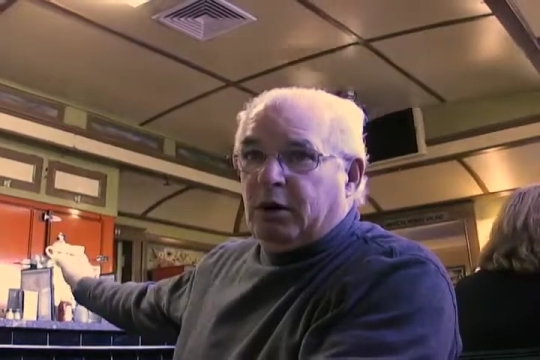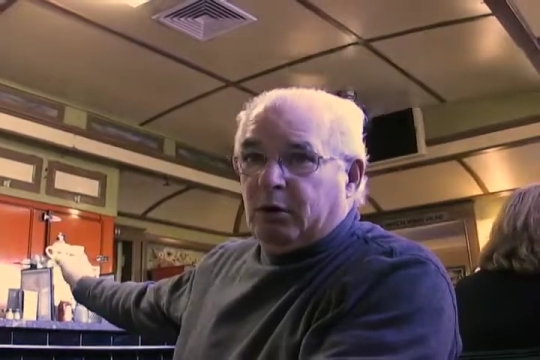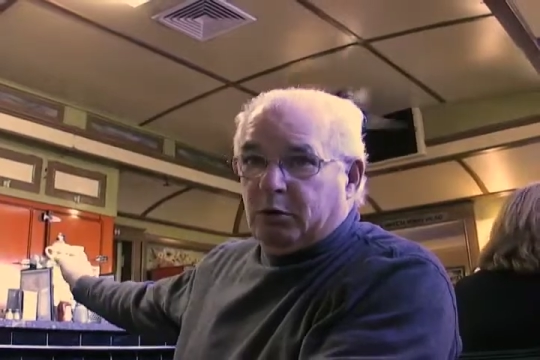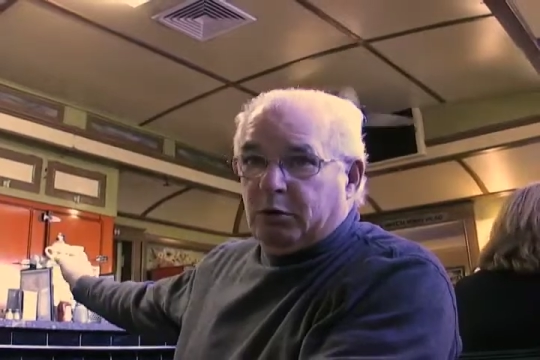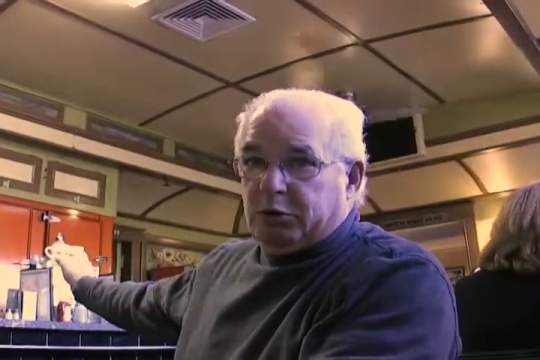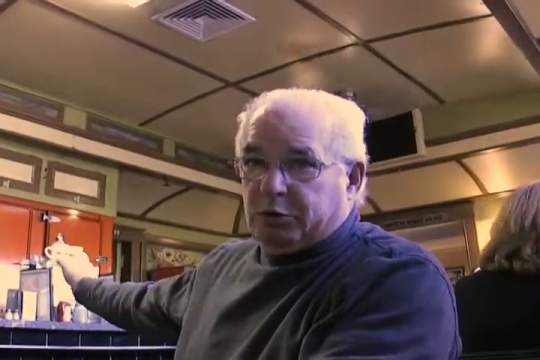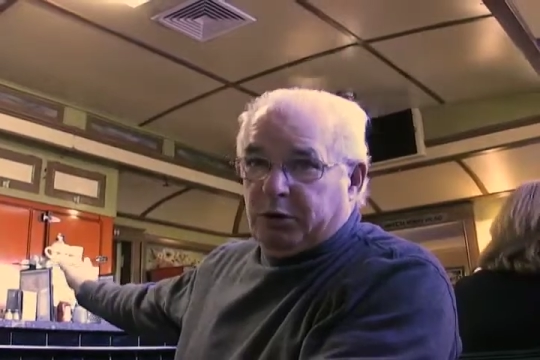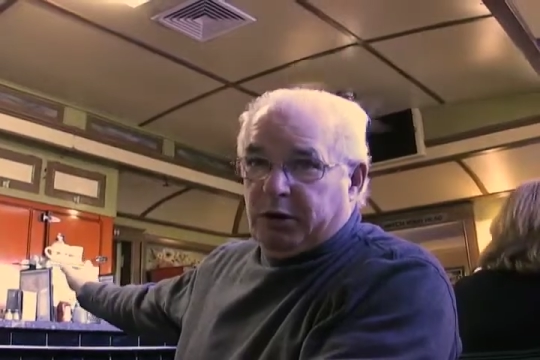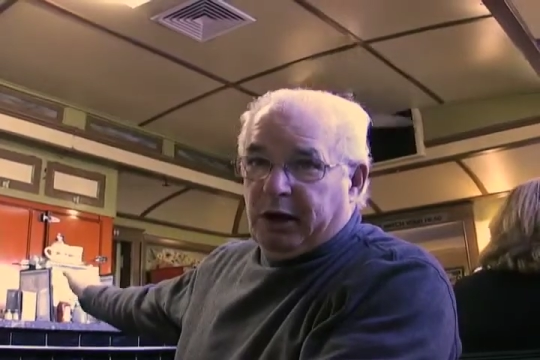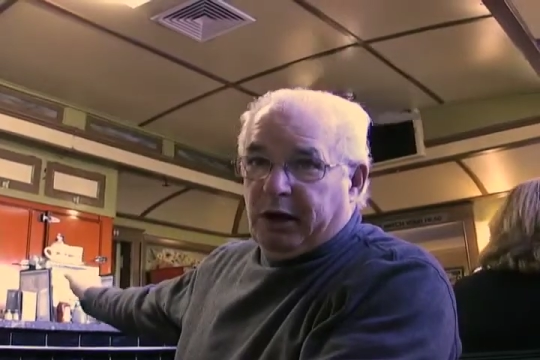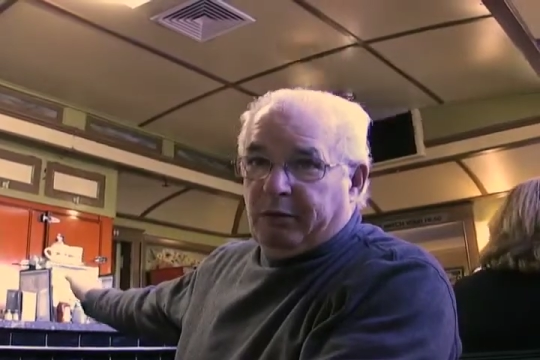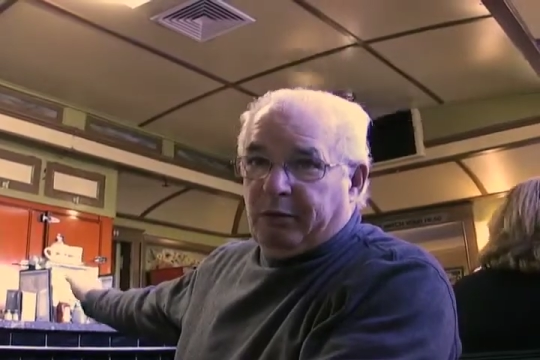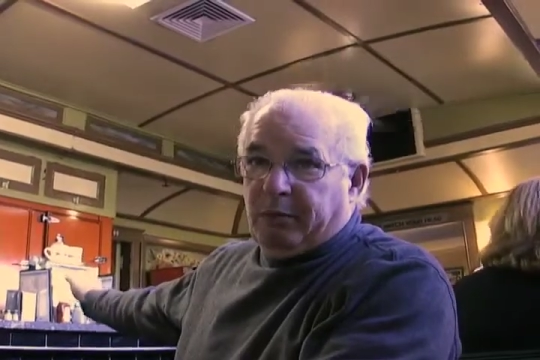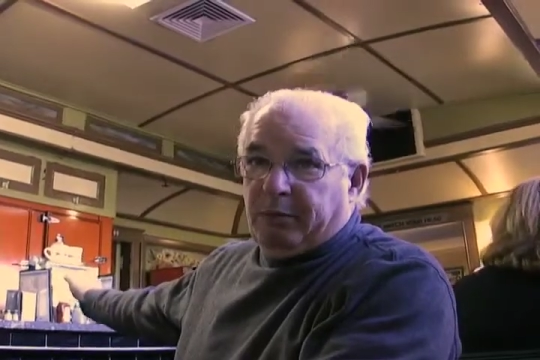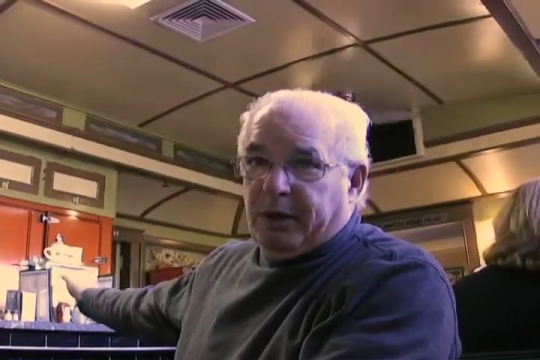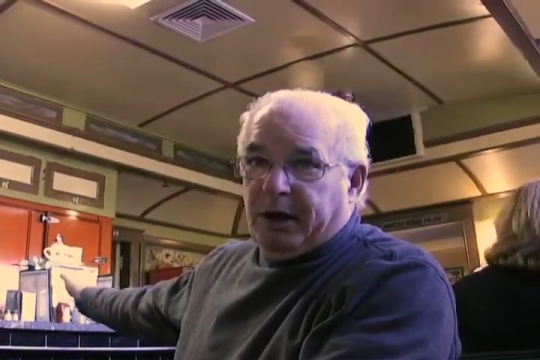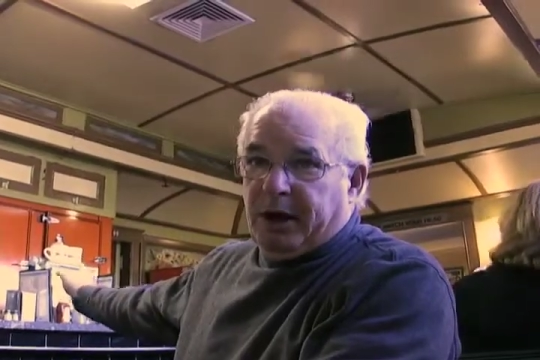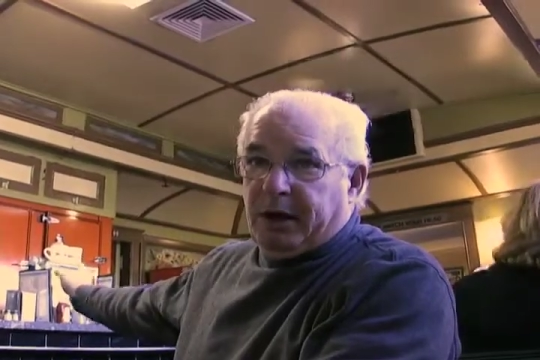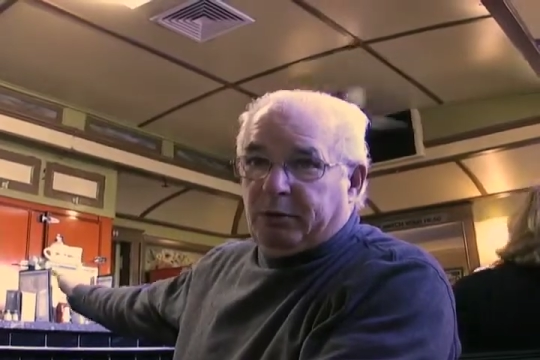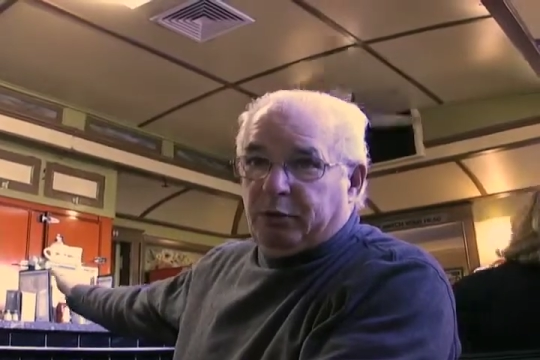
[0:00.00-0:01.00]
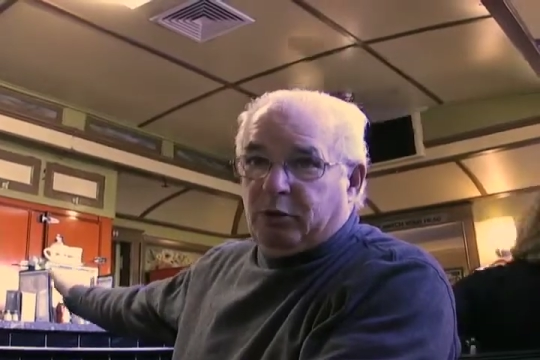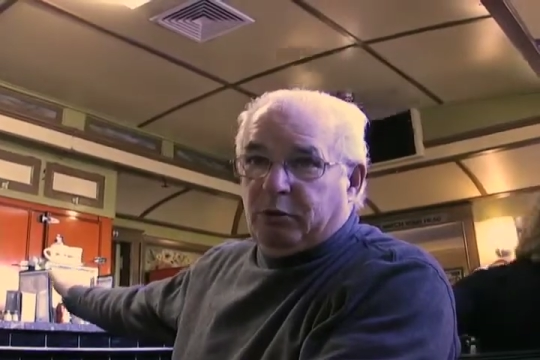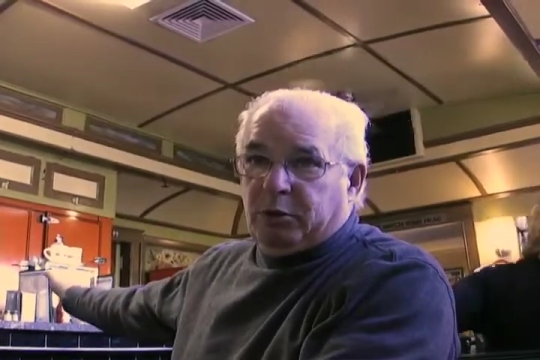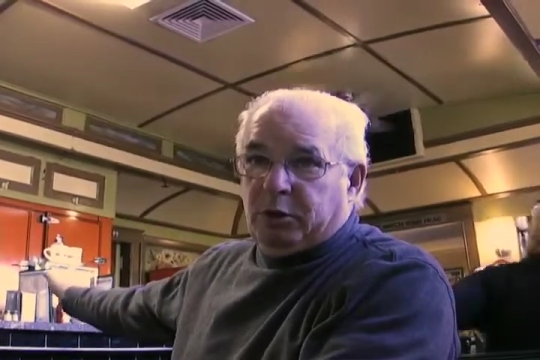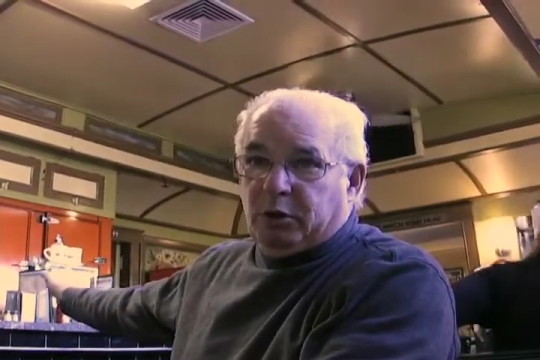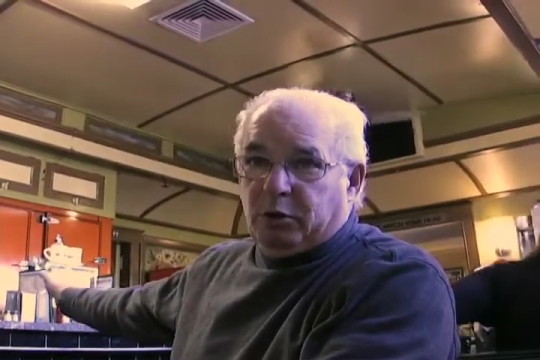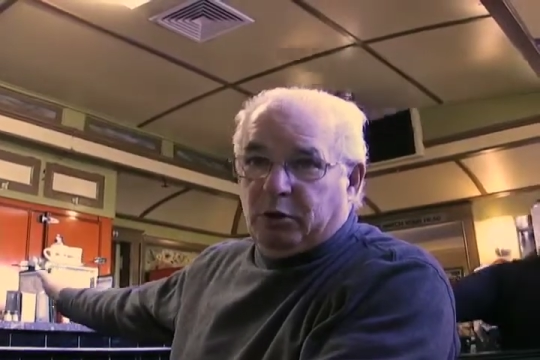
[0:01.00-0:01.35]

which we have a back room that